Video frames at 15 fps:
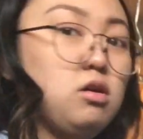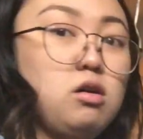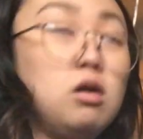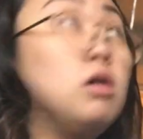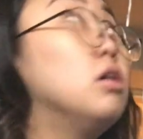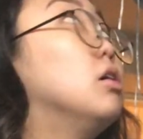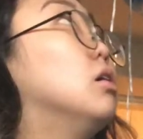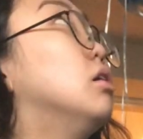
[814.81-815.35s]

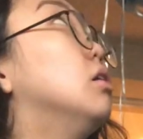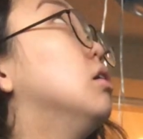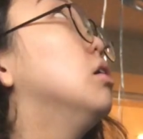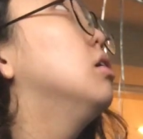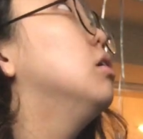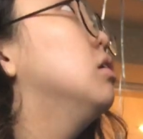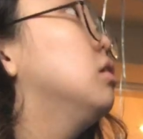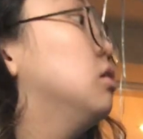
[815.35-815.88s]
Oh,
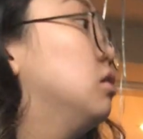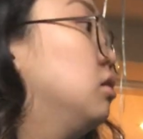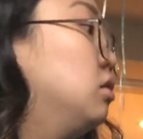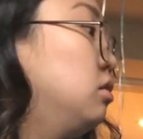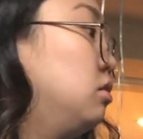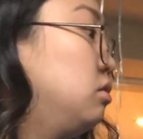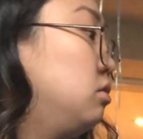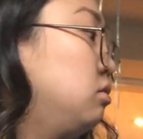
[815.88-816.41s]

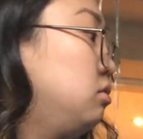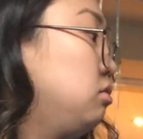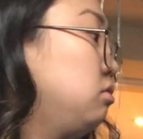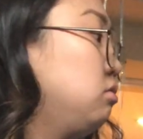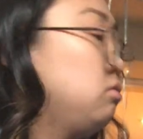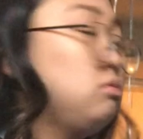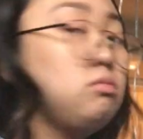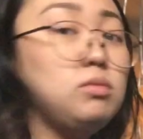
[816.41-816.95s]

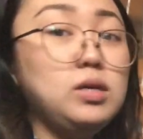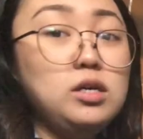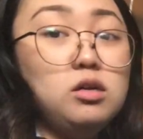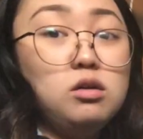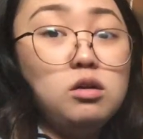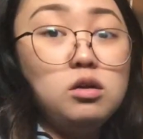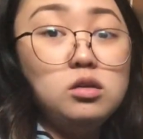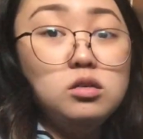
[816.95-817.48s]
Oh my
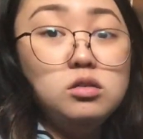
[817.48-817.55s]
god,